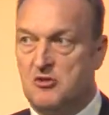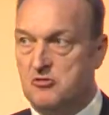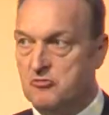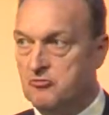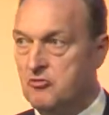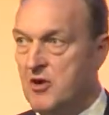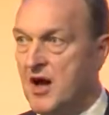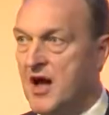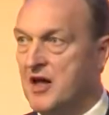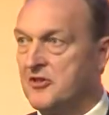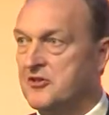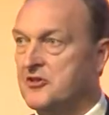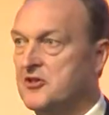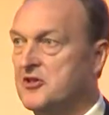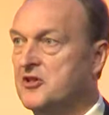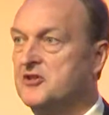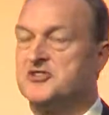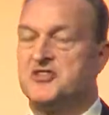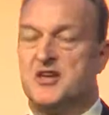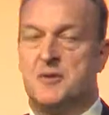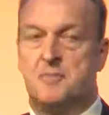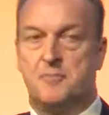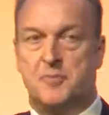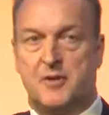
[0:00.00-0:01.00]
rather than
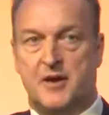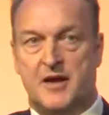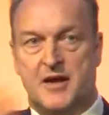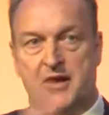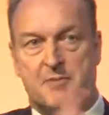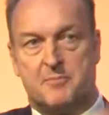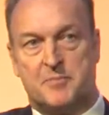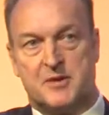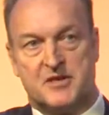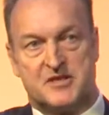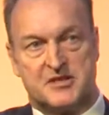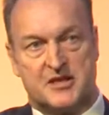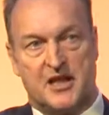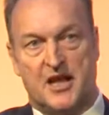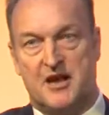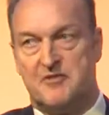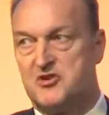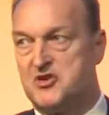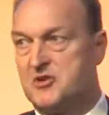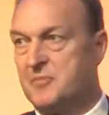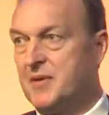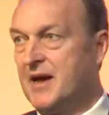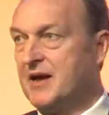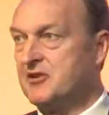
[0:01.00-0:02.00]
simply be
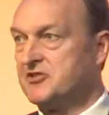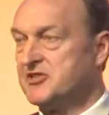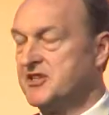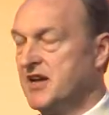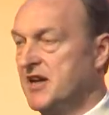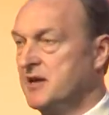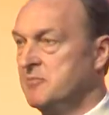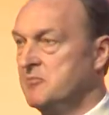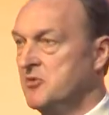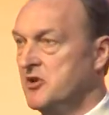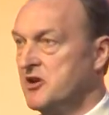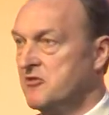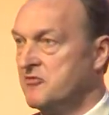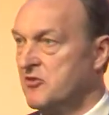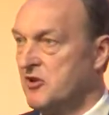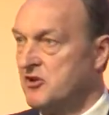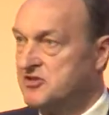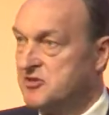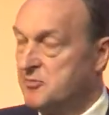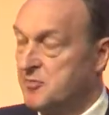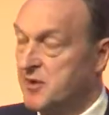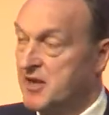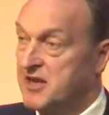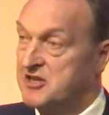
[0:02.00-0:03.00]
slavish about saying money
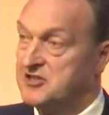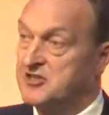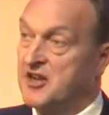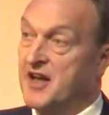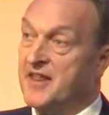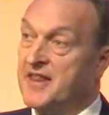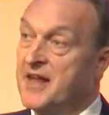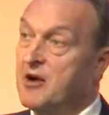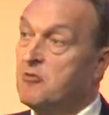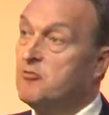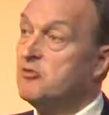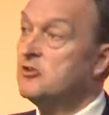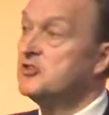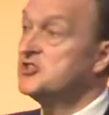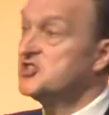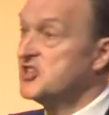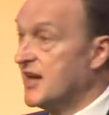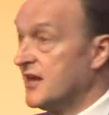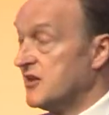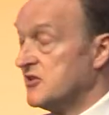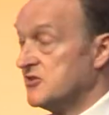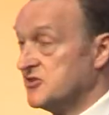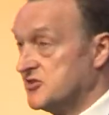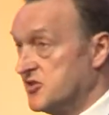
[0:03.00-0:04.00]
follows the patient. And that will
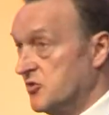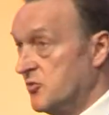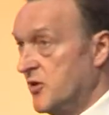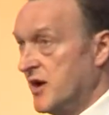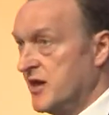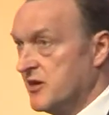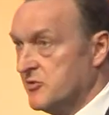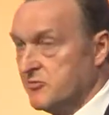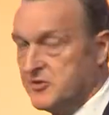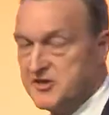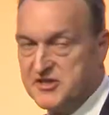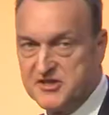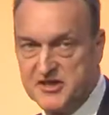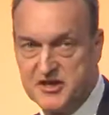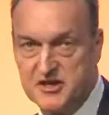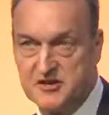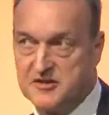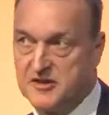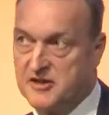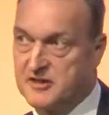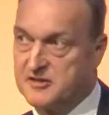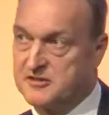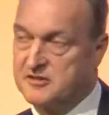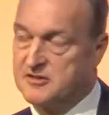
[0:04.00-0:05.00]
challenge the way that we see
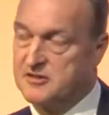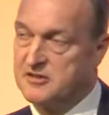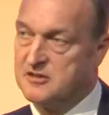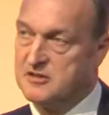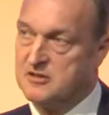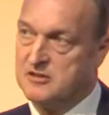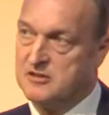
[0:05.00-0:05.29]
things.